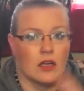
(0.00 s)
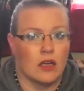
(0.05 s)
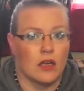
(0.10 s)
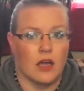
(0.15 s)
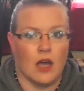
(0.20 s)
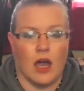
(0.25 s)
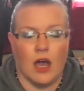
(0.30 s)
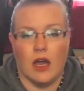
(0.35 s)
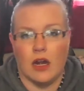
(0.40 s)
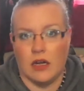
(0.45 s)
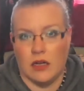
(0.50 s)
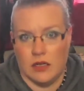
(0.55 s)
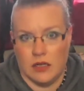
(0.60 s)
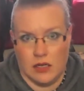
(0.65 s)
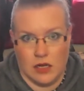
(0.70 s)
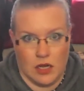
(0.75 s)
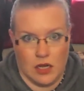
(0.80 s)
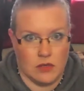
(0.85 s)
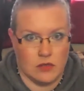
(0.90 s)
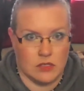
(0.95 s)
God
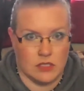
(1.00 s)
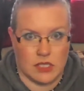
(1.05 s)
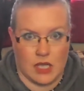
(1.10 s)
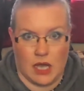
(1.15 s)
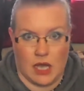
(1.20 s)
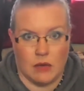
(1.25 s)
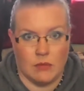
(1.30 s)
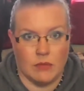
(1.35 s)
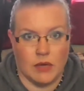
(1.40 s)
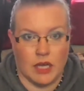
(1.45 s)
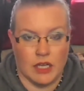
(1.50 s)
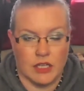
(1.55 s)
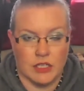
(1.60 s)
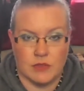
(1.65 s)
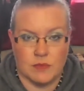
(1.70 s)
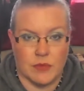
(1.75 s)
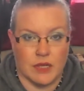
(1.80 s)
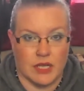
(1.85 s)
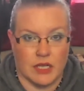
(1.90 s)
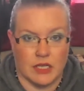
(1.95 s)
knows how
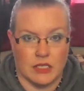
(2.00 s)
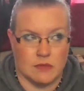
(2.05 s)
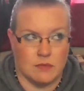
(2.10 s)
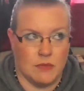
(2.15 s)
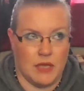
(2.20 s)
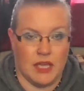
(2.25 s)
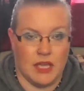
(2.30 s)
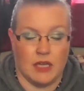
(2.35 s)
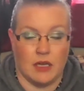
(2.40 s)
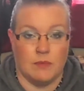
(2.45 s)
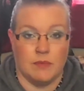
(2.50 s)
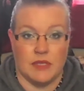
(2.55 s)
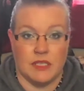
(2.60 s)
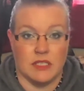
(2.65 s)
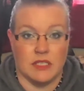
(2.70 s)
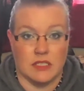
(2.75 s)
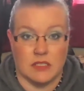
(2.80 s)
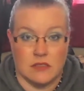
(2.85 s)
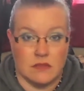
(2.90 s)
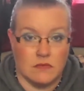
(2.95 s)
much because makeup
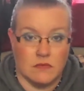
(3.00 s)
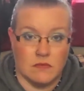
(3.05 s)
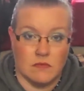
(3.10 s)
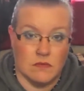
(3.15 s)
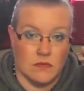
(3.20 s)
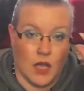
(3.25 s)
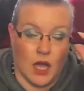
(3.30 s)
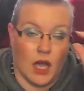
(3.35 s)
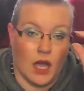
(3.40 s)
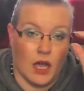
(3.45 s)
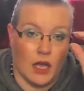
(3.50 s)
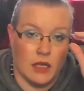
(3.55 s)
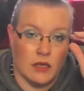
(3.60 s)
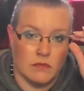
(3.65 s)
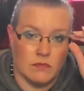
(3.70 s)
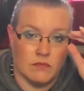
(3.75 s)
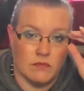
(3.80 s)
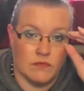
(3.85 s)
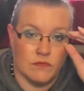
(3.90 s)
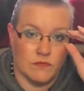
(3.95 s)
is not
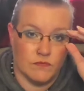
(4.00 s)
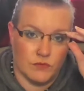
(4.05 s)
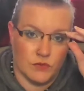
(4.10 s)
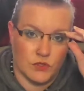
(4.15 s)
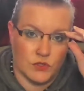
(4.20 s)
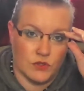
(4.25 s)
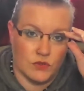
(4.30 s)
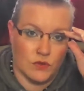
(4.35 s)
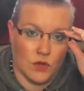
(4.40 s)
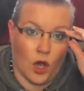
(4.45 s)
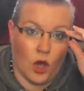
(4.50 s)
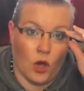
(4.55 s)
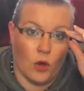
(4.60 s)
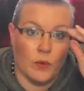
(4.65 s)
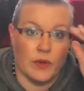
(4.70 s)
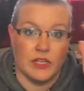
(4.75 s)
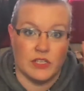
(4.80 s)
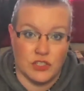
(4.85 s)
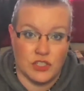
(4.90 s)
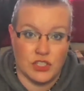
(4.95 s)

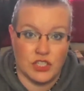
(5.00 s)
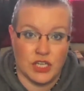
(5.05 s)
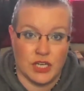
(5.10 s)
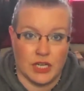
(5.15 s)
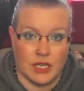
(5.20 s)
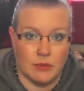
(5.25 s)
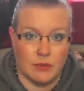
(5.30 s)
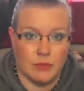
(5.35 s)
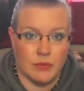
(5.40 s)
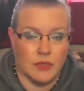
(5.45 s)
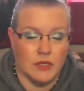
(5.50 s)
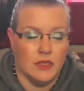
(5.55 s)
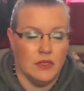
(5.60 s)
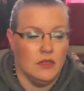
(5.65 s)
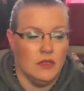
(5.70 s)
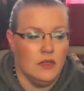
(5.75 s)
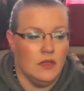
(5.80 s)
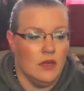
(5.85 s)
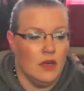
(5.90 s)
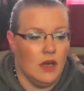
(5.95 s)
always cheap.
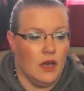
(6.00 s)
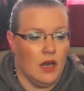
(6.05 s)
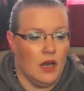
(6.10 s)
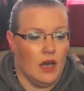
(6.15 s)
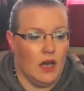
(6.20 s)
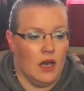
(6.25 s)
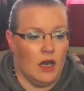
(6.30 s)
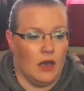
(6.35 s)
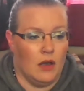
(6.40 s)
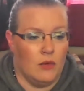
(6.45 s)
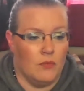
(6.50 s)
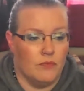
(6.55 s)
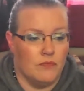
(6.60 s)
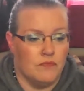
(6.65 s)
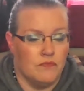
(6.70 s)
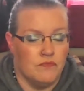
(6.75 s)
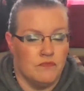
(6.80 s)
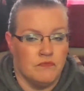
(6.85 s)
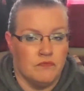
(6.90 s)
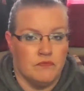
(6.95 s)
Um,
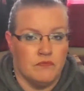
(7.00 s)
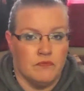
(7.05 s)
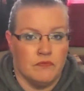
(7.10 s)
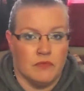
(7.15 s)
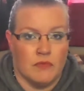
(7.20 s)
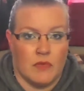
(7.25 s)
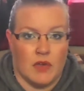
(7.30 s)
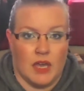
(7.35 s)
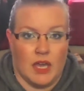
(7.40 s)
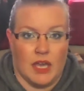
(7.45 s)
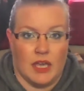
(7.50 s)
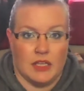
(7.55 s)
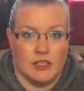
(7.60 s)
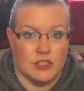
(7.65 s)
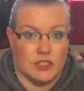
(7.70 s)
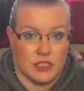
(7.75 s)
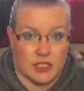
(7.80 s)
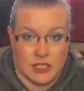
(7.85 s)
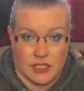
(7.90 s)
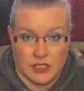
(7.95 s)
and
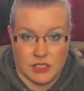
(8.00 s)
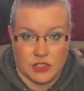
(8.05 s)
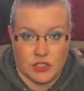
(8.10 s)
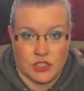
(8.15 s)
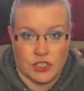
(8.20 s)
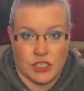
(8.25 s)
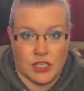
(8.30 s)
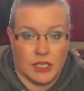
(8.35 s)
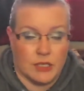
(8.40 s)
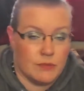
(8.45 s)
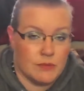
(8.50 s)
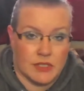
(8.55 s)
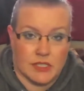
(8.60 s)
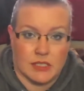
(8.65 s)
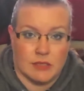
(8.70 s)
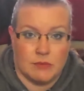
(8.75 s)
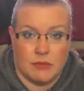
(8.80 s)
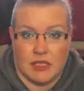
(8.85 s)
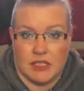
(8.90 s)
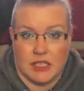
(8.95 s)
just because it's cheap
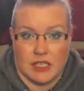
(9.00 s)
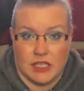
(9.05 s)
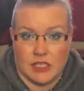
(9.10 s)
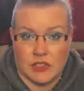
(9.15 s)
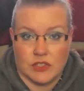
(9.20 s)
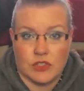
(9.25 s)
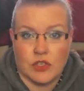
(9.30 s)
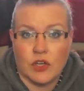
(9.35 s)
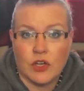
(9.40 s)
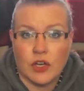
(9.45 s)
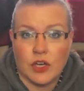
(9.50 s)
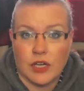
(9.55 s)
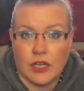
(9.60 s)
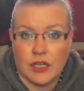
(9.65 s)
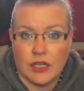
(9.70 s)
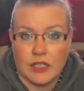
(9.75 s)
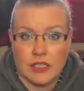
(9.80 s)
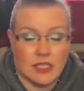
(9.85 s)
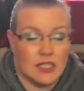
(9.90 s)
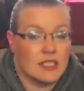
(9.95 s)
doesn't mean that it's
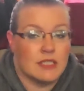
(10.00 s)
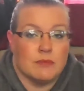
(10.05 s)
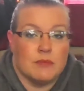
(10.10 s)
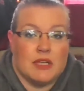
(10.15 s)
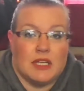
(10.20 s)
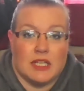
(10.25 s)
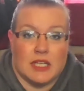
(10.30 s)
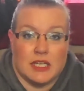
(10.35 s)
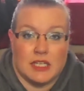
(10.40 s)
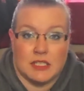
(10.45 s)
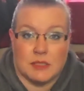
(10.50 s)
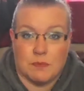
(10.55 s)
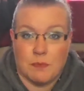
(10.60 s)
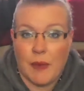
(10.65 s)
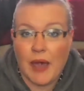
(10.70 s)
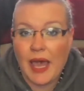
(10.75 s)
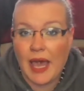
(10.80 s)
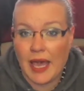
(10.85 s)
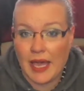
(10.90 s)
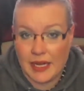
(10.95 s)
good. It doesn't mean that it's
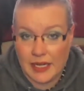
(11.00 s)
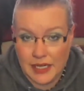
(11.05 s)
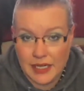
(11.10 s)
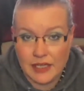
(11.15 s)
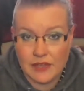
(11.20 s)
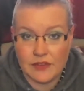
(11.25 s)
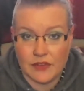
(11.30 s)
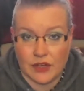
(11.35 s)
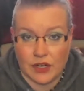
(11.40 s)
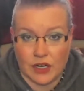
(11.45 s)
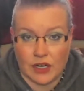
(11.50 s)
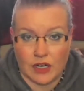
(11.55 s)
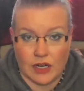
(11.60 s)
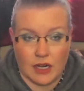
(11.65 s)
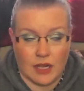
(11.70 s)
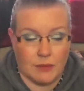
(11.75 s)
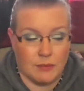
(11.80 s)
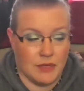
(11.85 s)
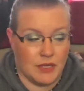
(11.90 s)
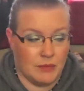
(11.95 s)
bad either.
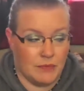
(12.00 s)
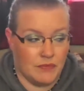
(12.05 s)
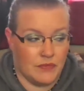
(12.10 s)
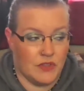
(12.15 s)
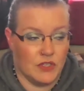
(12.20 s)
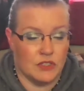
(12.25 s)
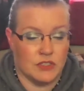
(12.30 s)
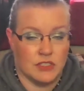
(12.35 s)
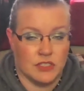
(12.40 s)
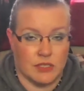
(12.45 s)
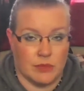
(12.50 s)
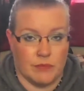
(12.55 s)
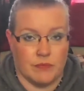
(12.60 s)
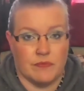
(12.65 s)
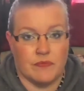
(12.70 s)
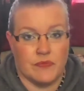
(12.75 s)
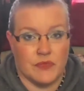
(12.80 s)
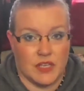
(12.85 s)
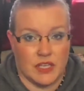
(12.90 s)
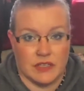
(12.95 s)
I mean, there's
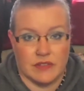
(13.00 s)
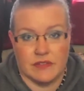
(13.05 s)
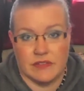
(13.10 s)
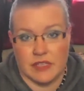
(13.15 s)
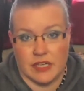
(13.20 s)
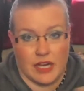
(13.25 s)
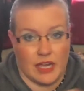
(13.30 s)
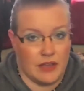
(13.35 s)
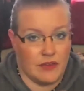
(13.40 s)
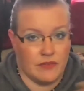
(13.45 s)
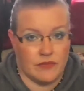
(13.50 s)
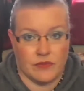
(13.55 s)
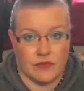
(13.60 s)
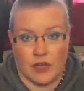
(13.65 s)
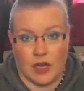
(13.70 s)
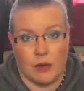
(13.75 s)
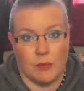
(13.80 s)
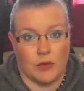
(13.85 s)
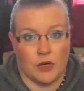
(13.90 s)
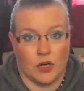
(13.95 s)
some things that I've
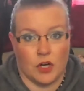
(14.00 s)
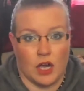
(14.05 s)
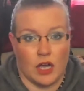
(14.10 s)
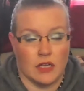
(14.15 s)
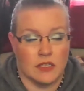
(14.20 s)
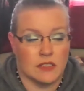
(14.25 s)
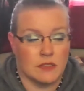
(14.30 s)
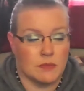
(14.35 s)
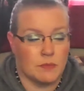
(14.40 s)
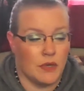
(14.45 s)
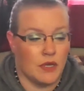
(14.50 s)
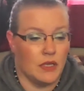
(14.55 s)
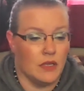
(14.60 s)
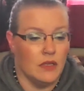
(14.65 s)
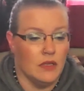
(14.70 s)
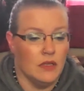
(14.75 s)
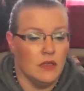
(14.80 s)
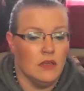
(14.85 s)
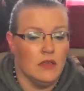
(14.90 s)
come across, but